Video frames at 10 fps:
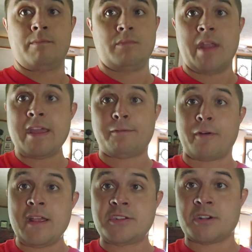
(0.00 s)
Nate
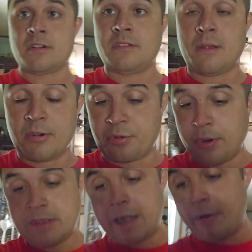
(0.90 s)
Frazier, number
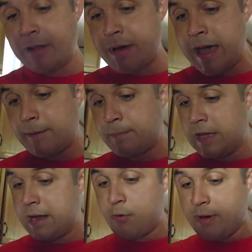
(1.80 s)
3, that running back,
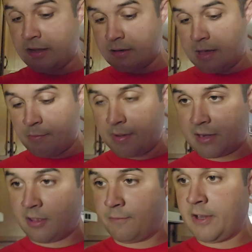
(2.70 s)
and I'm gonna make
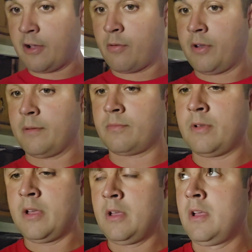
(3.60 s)
another video on him
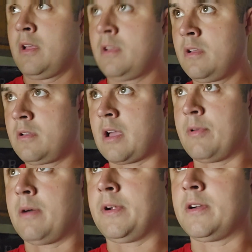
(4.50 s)

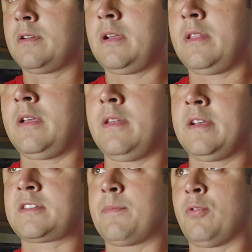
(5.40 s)
coming up here in the
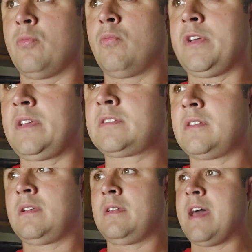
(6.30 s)
next couple
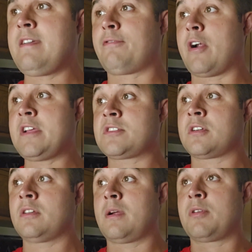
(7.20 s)
weeks. Nate
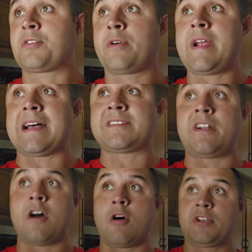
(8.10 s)
Frazier, number 3, I
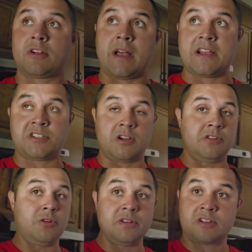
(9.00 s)
said it all year last year.
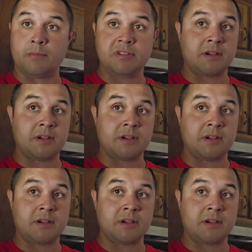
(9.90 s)
Dude is going to be